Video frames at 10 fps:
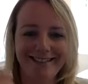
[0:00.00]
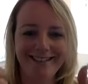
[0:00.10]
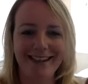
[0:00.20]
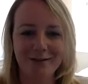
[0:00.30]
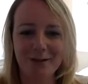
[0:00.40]

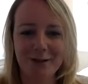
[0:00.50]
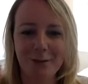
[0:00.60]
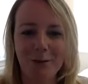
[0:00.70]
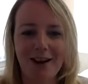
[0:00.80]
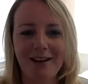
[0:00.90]
Thanks for this
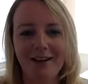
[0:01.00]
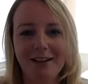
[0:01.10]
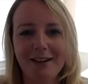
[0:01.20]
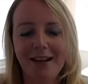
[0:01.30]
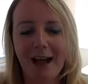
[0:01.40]
morning.
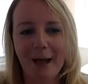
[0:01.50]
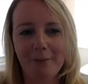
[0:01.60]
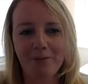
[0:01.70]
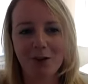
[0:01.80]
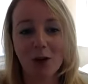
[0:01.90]

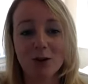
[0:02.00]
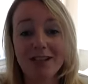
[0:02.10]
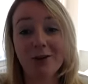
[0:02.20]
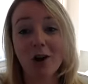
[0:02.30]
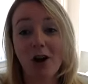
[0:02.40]
I'll
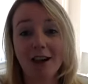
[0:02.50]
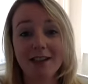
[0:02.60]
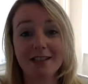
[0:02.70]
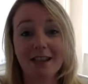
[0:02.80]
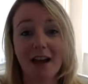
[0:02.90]
see you
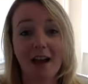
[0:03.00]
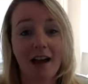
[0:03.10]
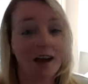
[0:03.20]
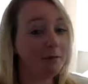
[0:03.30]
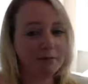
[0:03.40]
guys
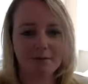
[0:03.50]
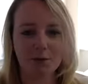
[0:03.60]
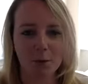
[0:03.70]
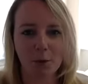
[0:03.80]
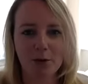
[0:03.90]

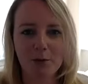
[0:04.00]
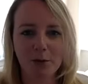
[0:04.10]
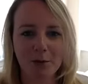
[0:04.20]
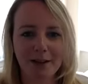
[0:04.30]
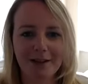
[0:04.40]
tomorrow morning
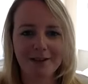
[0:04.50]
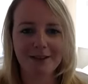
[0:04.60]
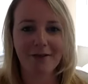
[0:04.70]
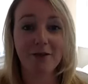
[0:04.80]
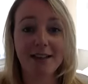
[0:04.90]
probably.
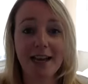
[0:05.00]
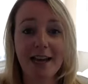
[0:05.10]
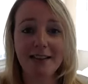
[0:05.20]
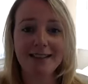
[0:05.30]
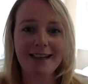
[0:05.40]
Have a great day.
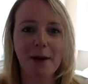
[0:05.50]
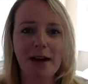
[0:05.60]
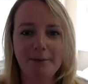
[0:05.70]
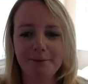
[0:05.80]
See you, bye.